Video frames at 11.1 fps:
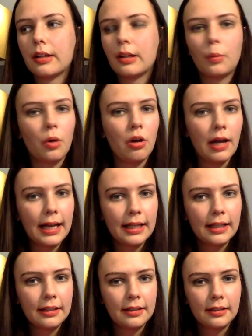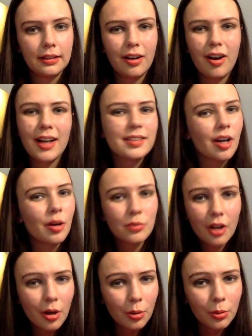Why? I don't
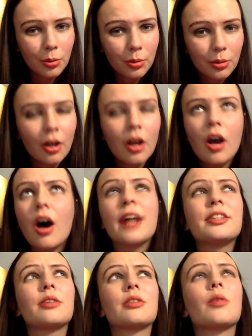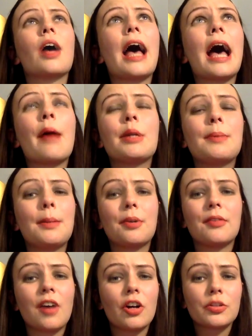know. How many people
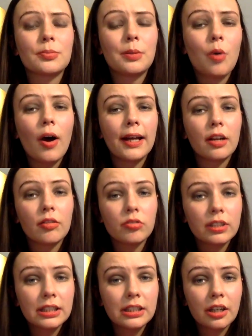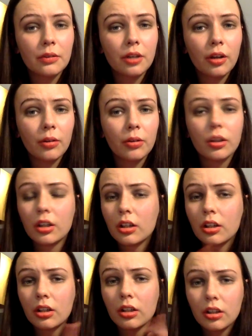have asked me why, and I really don't know.
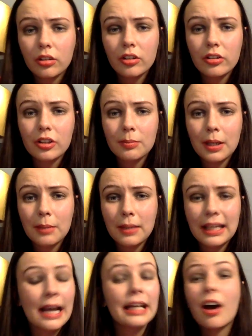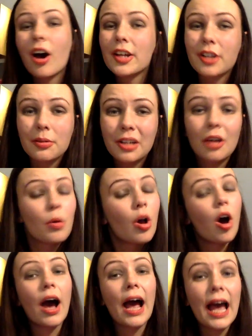Does this make me gay? I don't know.
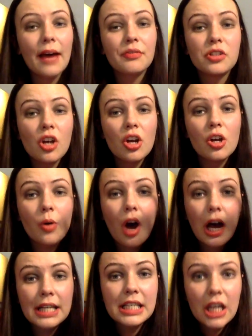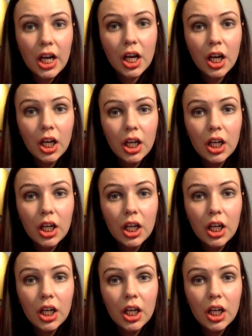I have no idea.